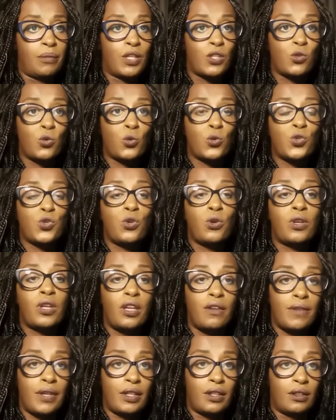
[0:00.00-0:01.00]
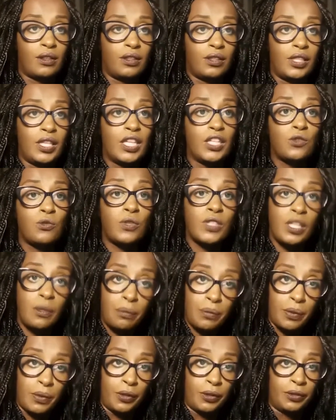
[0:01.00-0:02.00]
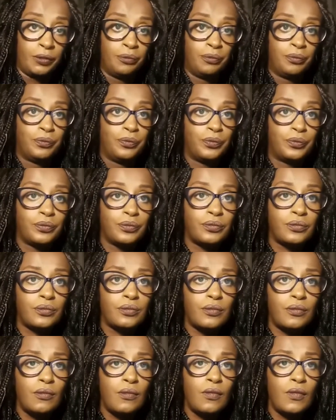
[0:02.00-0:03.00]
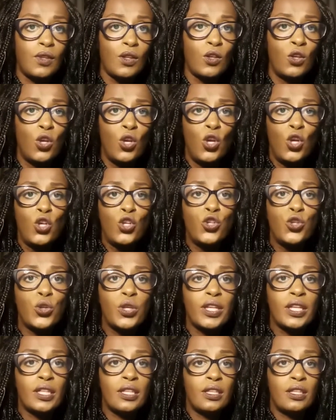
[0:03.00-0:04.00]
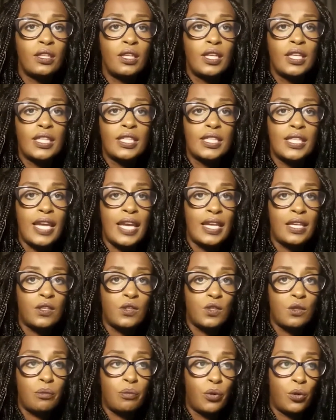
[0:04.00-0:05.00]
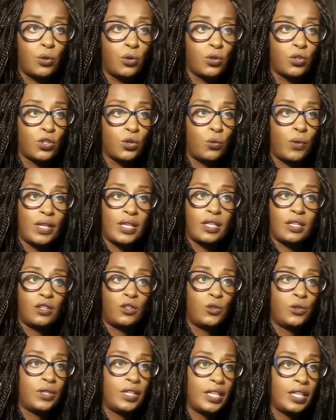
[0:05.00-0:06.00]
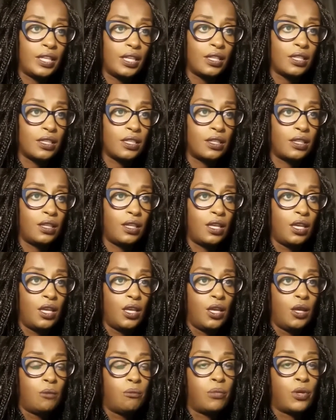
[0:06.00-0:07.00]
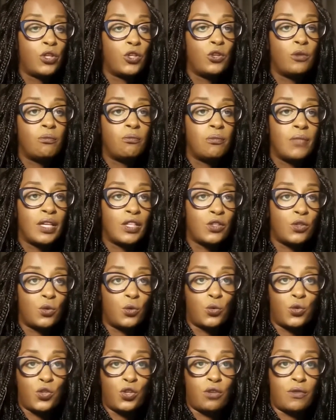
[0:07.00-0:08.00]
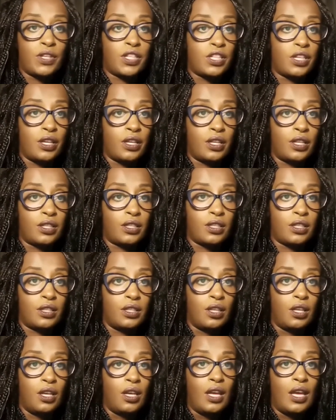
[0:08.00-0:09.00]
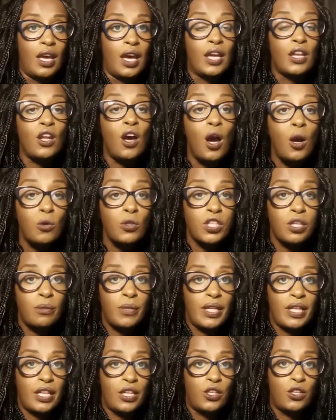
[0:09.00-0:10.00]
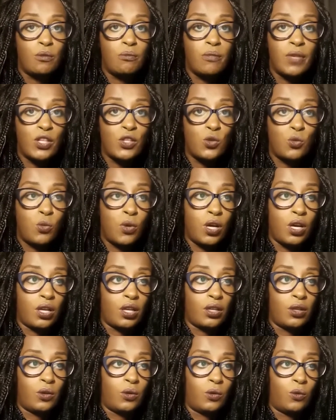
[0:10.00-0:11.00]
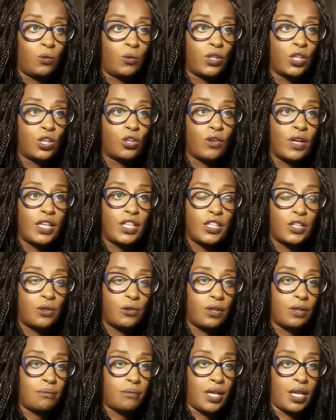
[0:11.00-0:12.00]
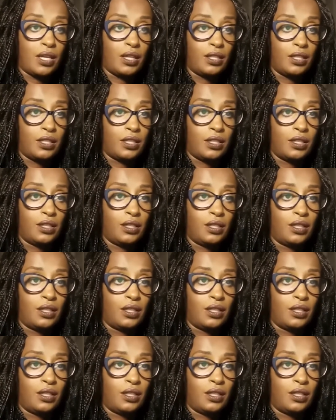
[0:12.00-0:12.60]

but it's also giving. It's reciprocal. You can take support when you need it, but you must also return it. And ultimately, you must work with a greater good in mind.